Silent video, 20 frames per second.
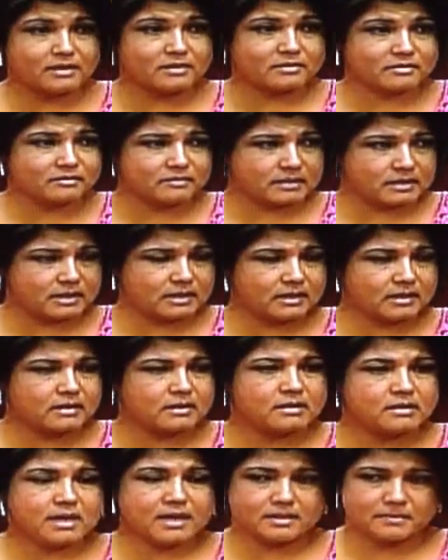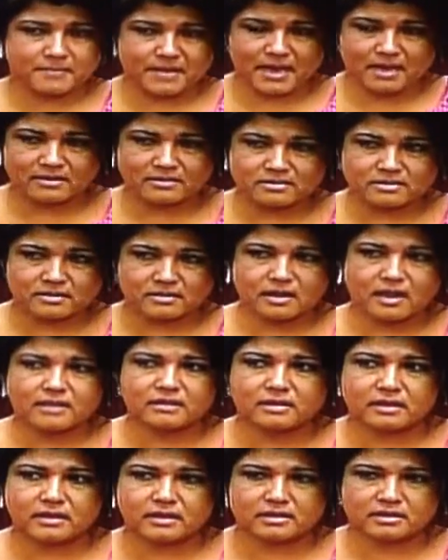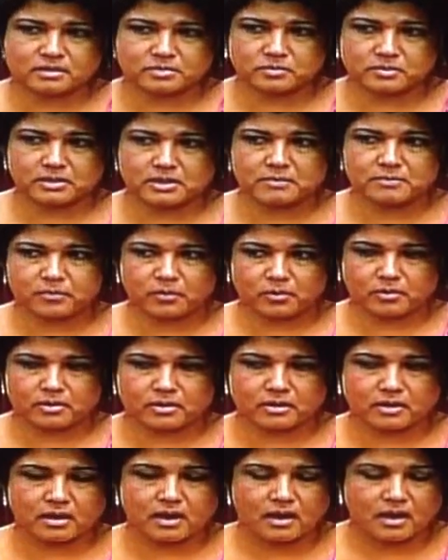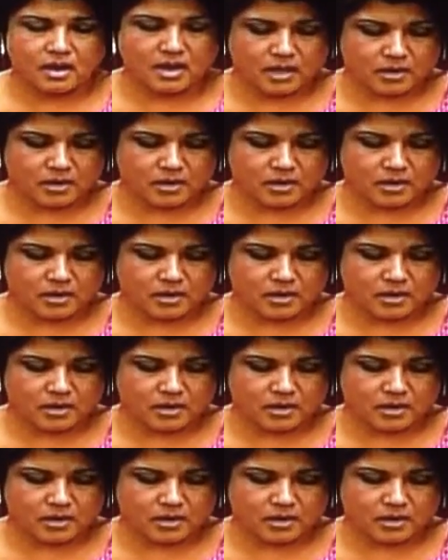in a city like Madison, I think it is really important.